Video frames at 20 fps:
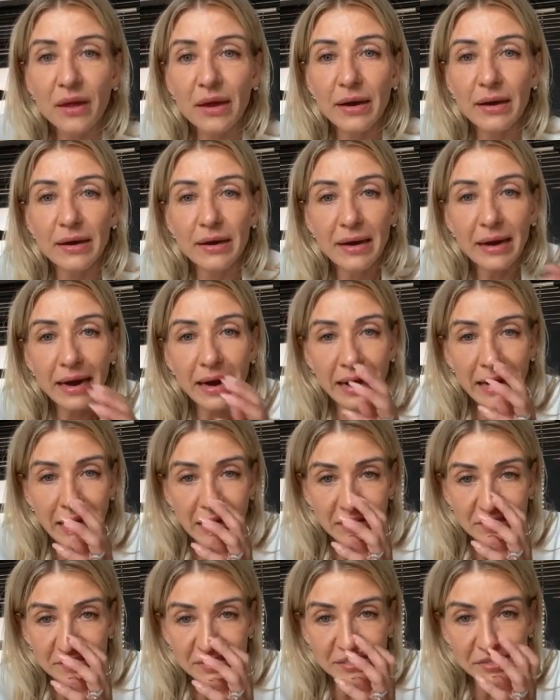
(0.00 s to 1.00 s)

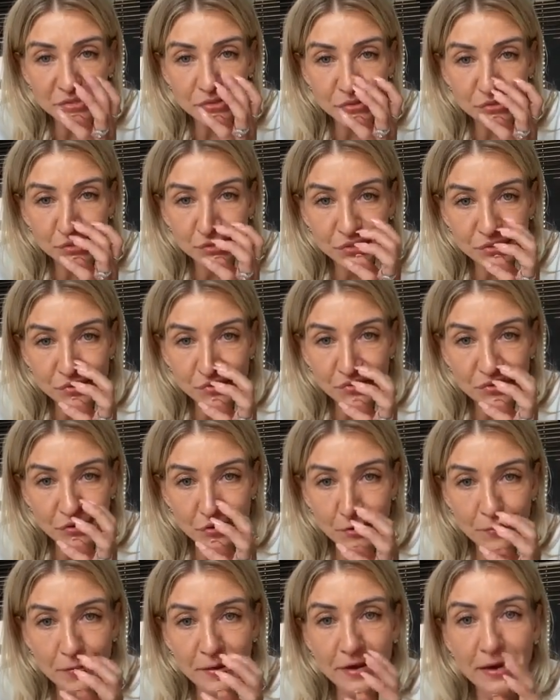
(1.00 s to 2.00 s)
How does ozone
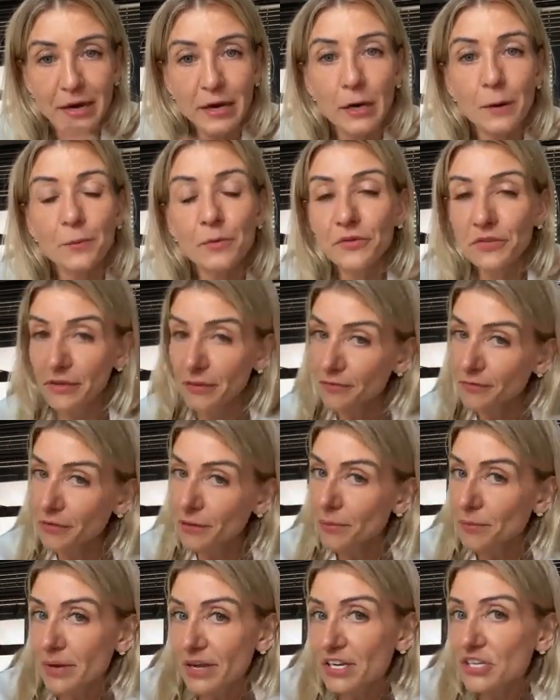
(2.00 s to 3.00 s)
therapy help with
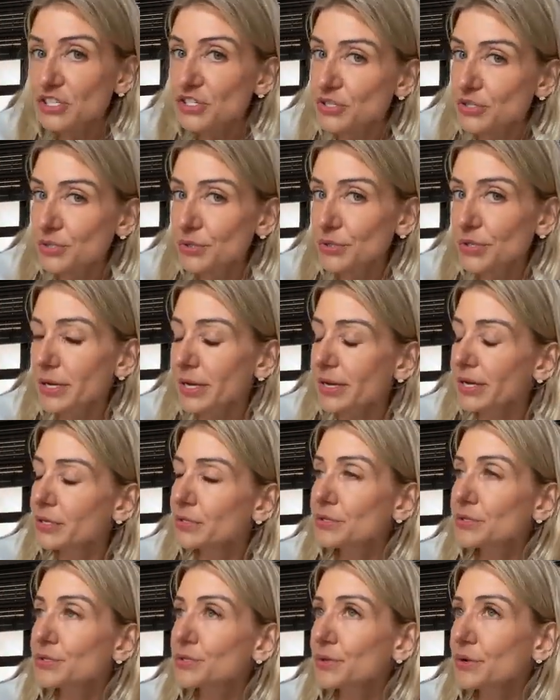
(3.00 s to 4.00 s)
inflammation?
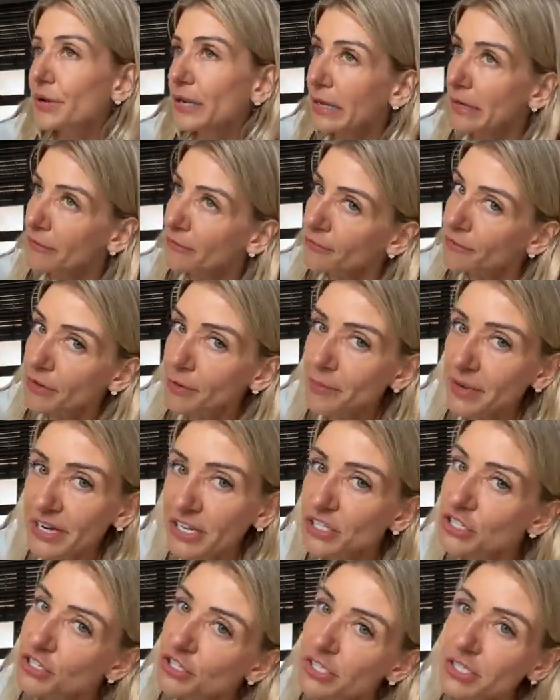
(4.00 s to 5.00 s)
Okay, so
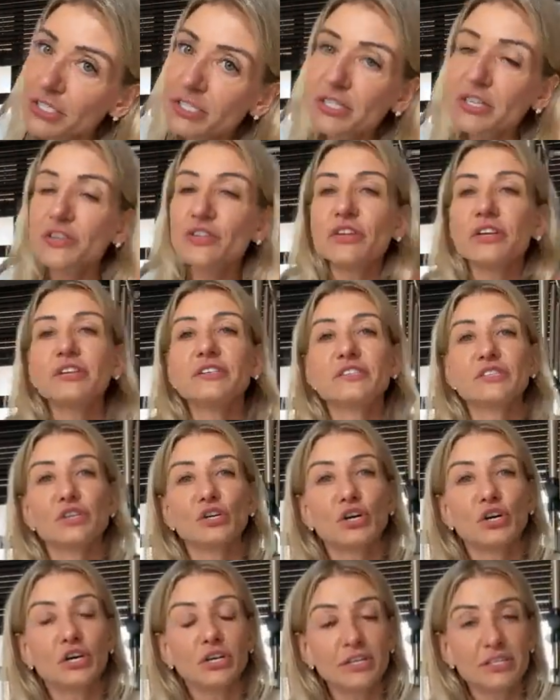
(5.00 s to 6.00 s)
inflammation is
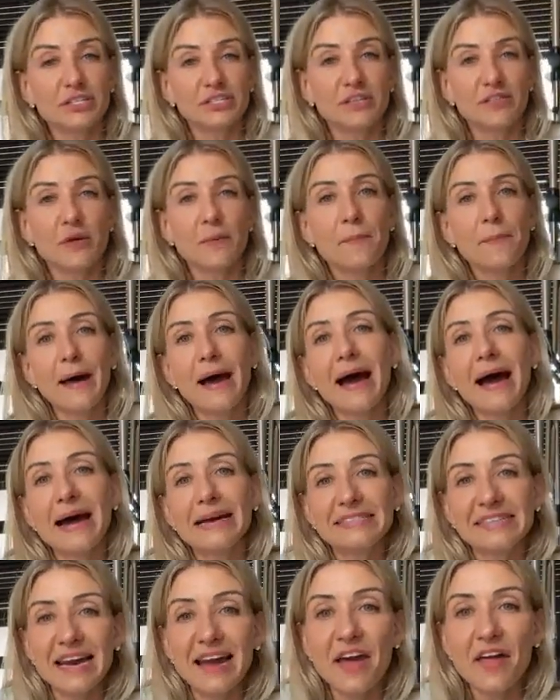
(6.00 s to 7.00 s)
the good, the
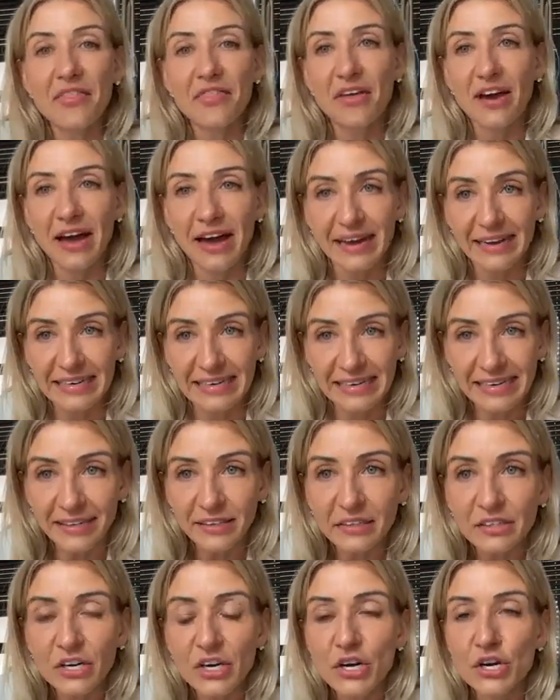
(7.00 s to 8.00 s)
bad, and the
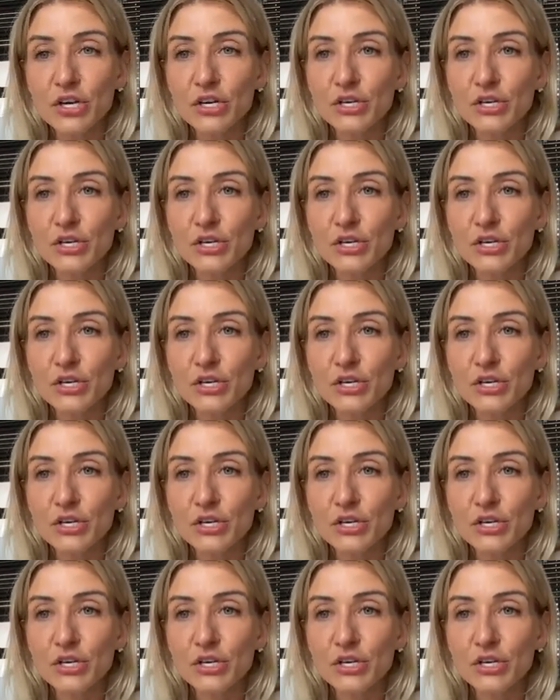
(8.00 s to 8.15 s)
ugly.